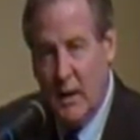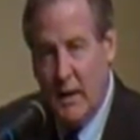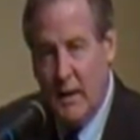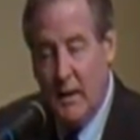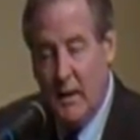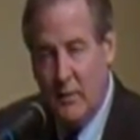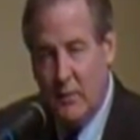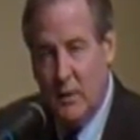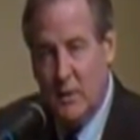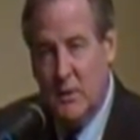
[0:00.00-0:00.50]
I
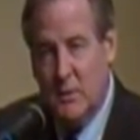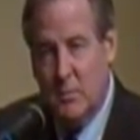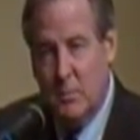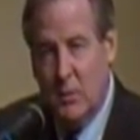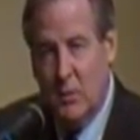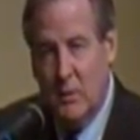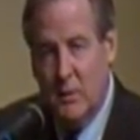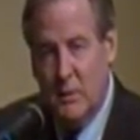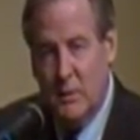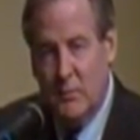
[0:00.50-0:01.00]
have
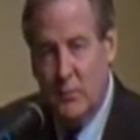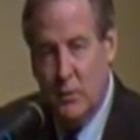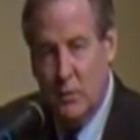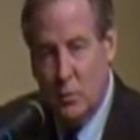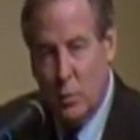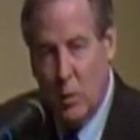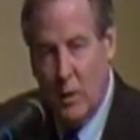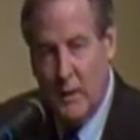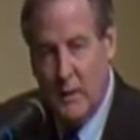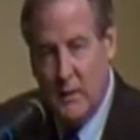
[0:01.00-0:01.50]
experience for
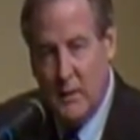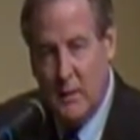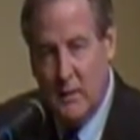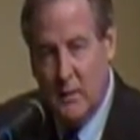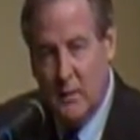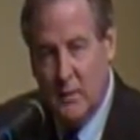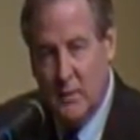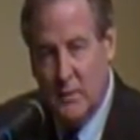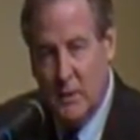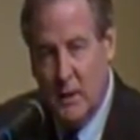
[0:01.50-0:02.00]
20
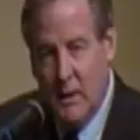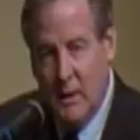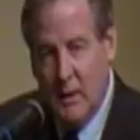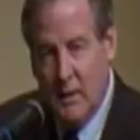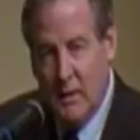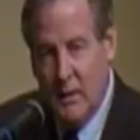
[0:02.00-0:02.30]
years.